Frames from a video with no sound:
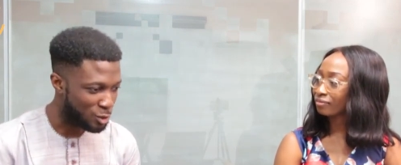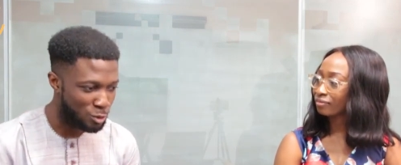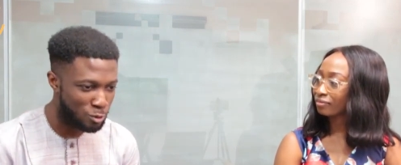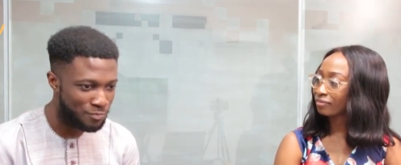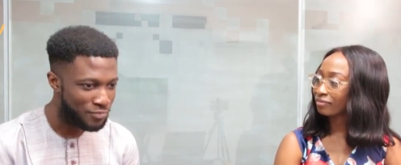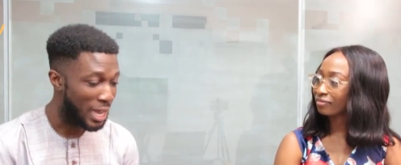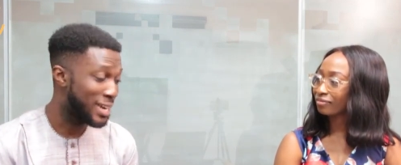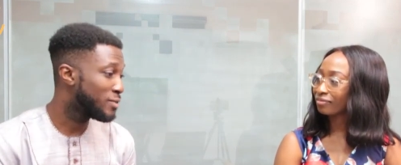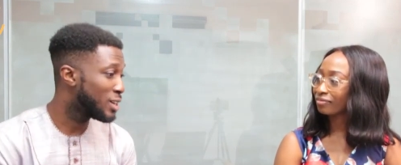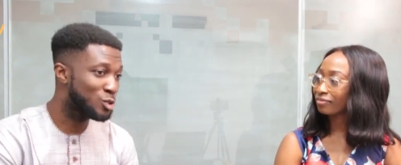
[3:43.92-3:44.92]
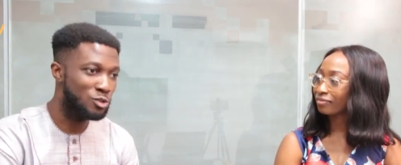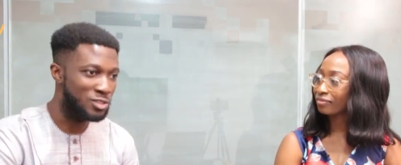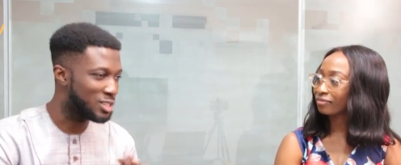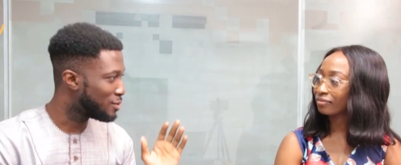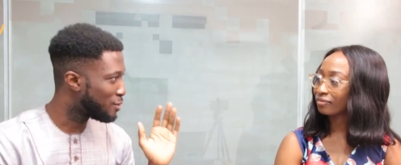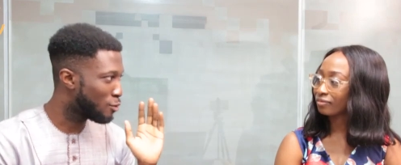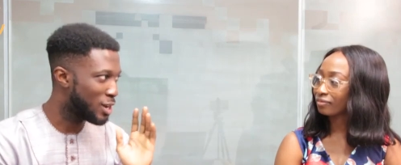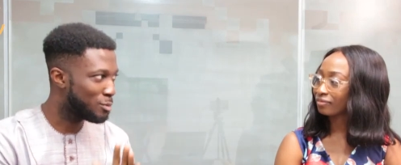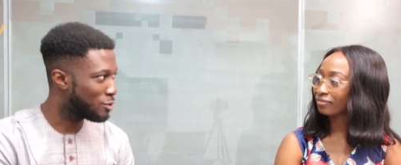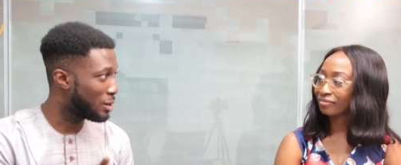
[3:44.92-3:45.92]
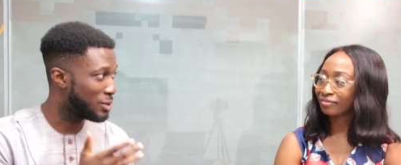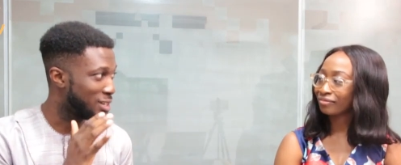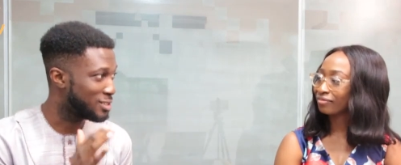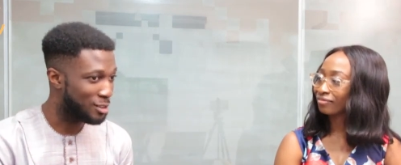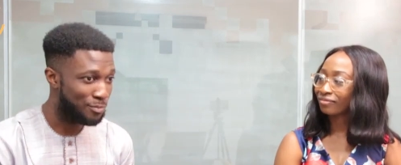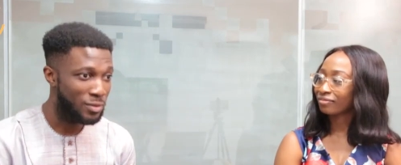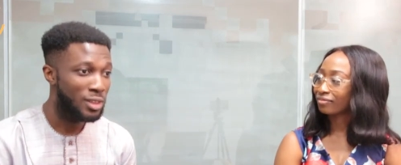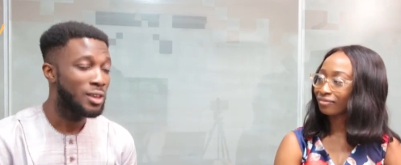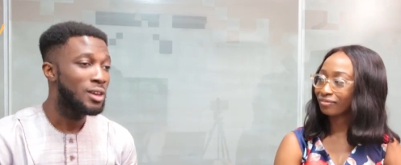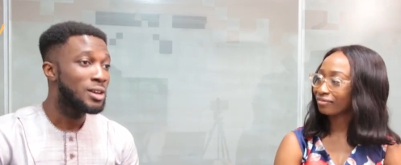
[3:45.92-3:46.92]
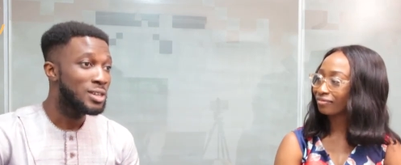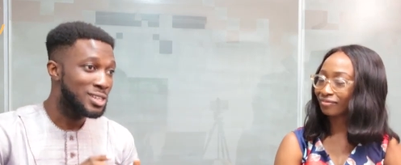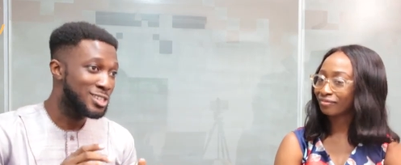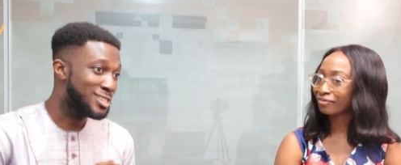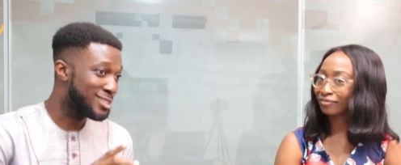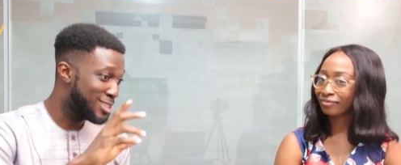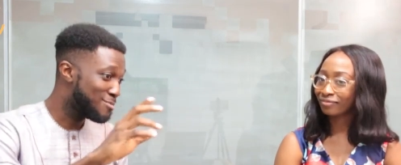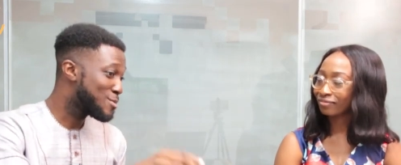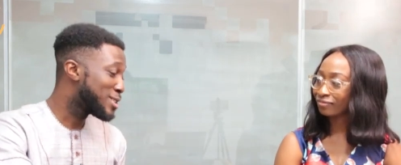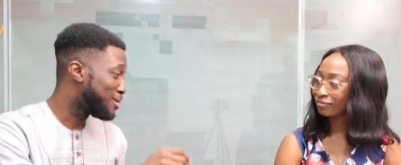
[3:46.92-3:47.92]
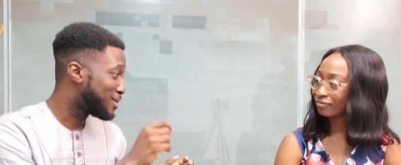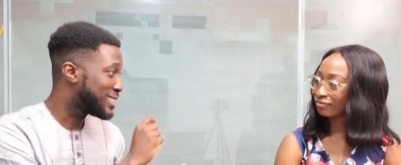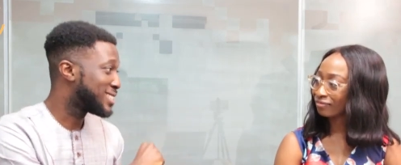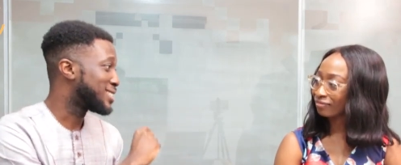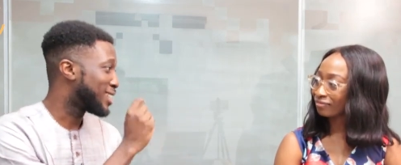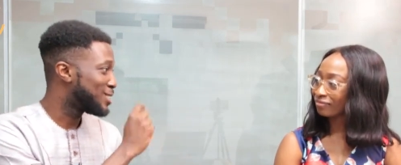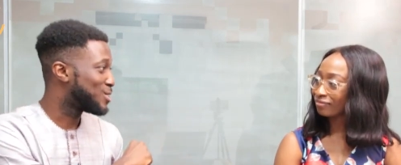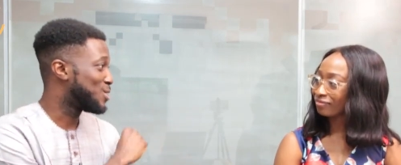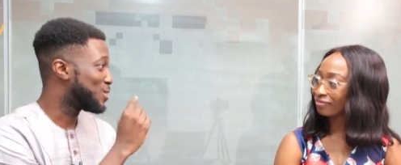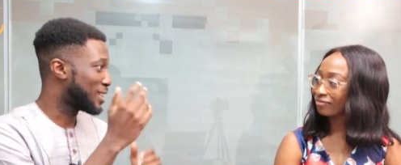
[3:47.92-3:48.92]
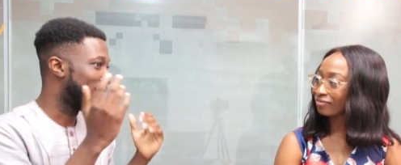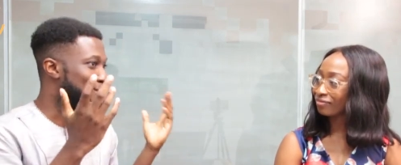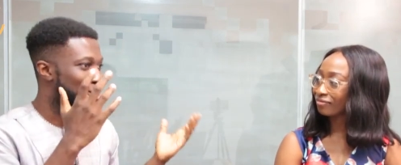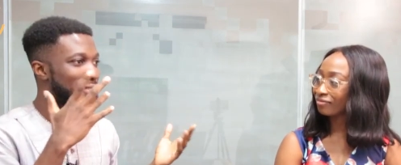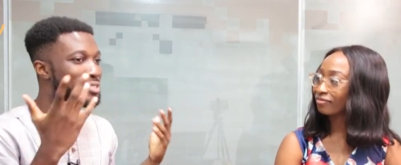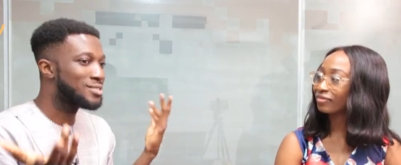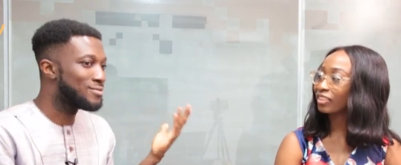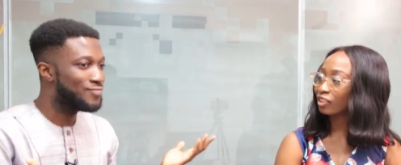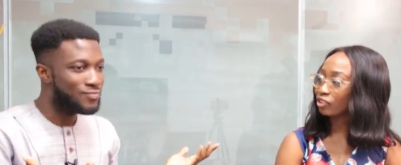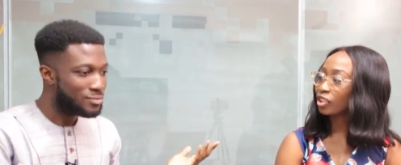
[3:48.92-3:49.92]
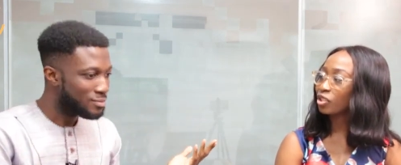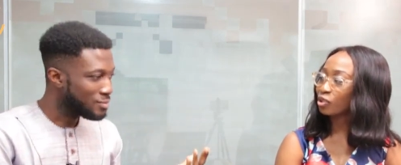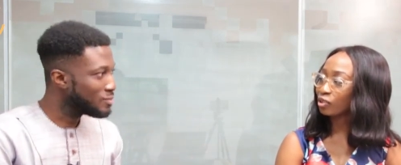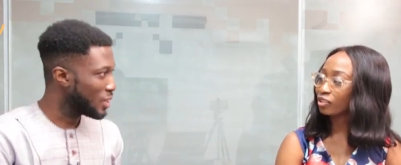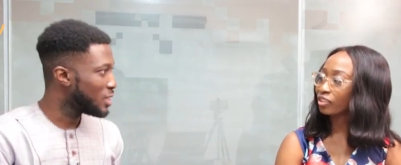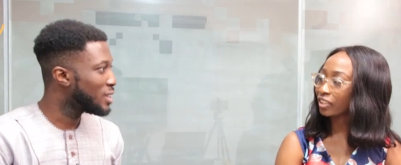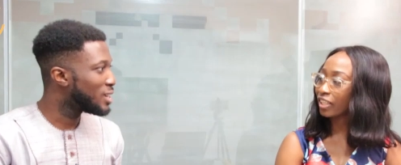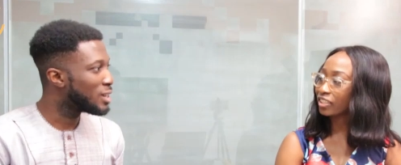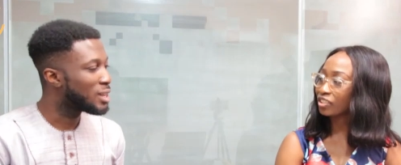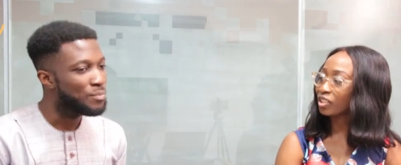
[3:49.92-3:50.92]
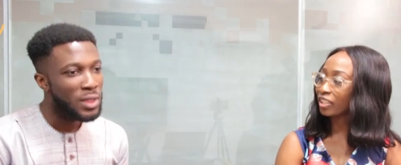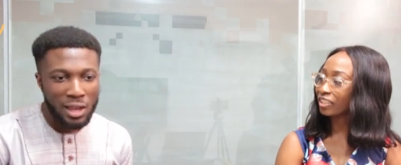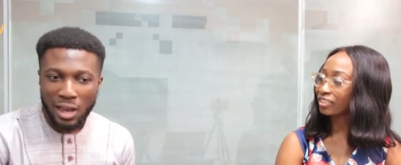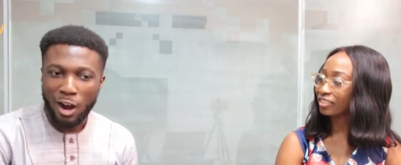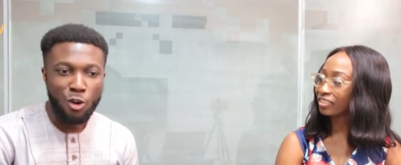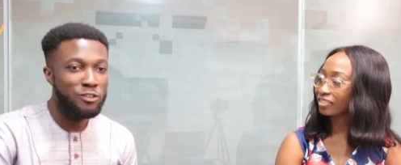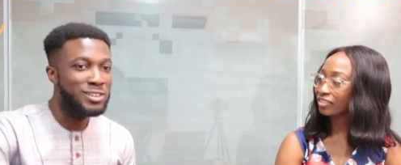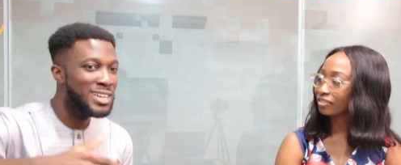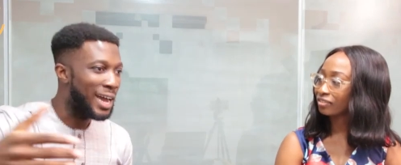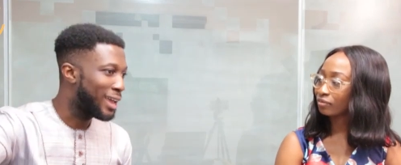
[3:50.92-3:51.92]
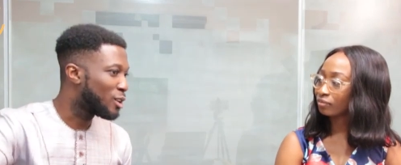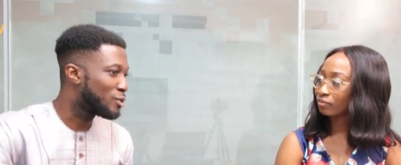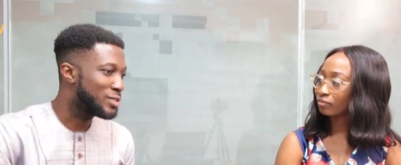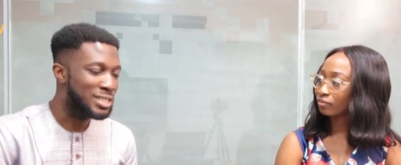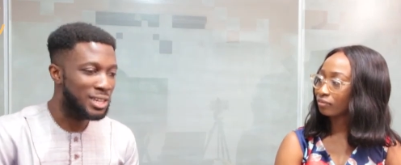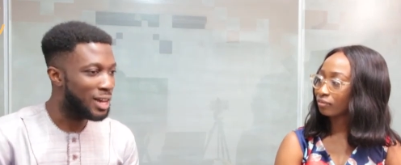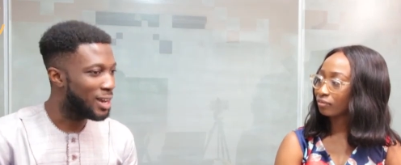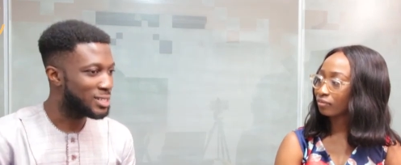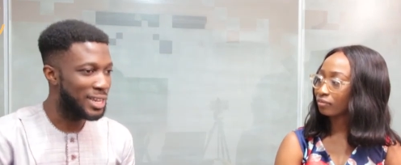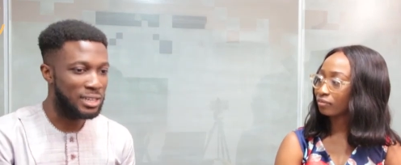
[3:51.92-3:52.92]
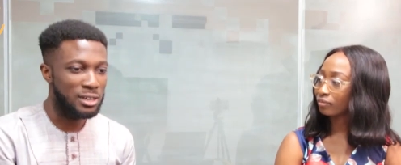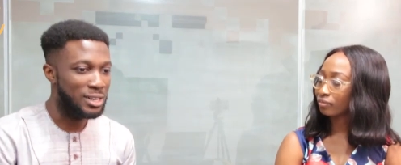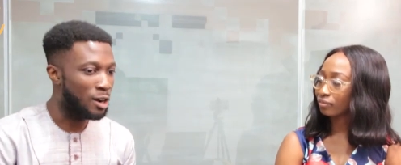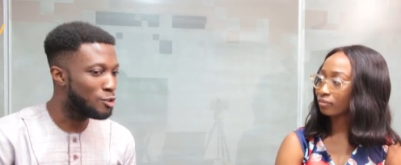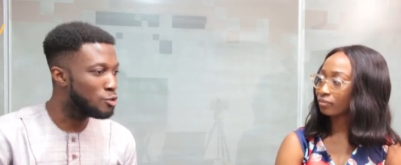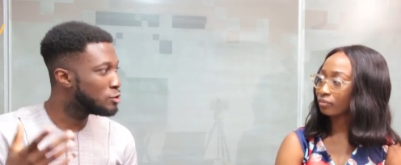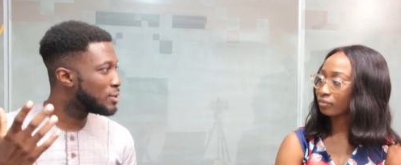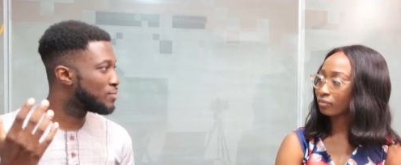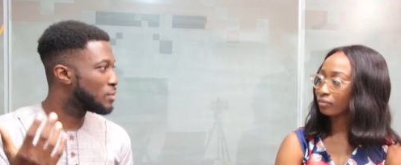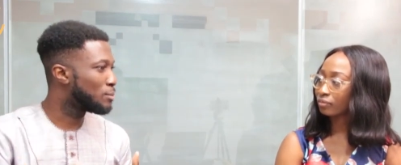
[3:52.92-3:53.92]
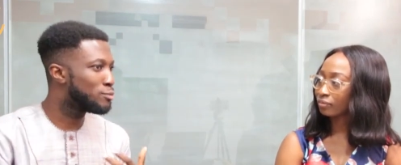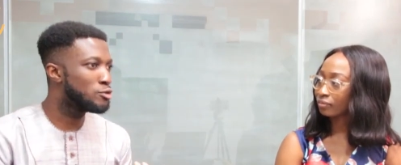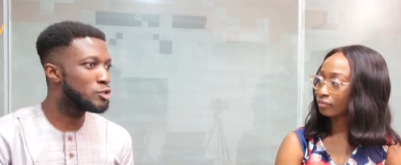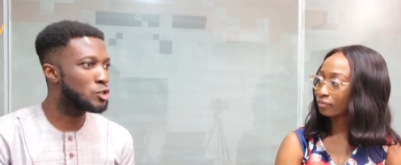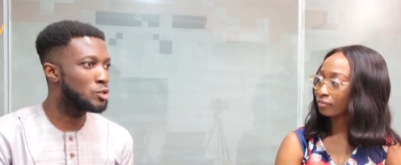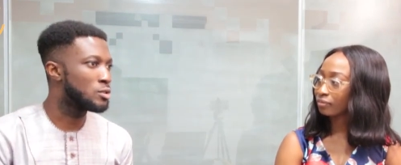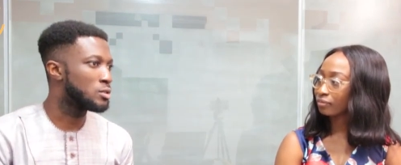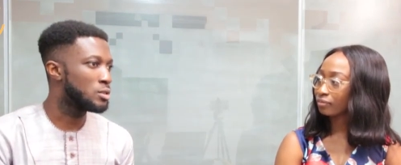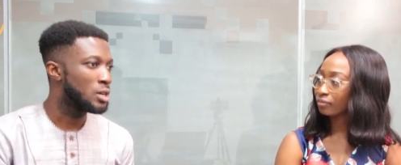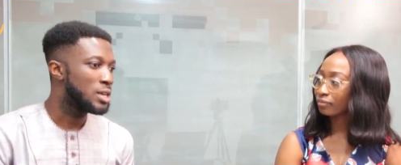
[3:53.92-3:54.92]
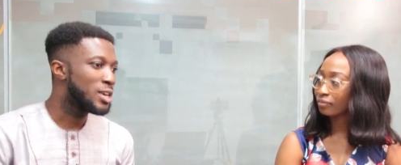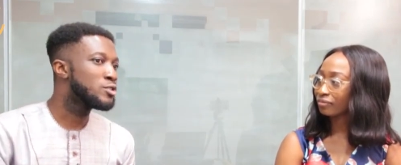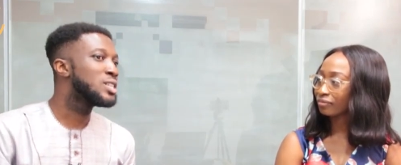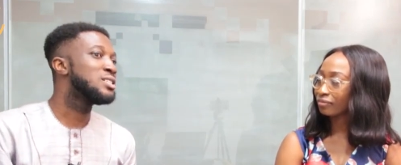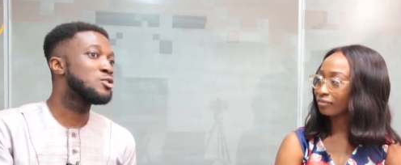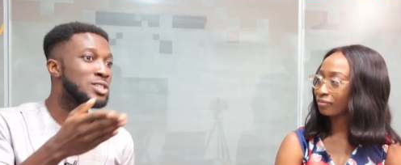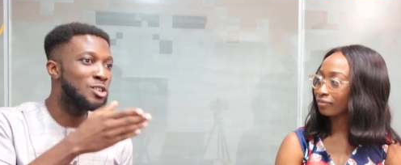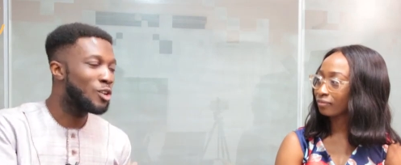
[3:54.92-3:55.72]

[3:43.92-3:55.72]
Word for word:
Speaker 1: school. I never used to read for any programming exam. It's the people I'm teaching that I used to use to, like, just...
Speaker 2: You know,
Speaker 1: get the knowledge. I would read ahead of the class, like, download books on... Even during the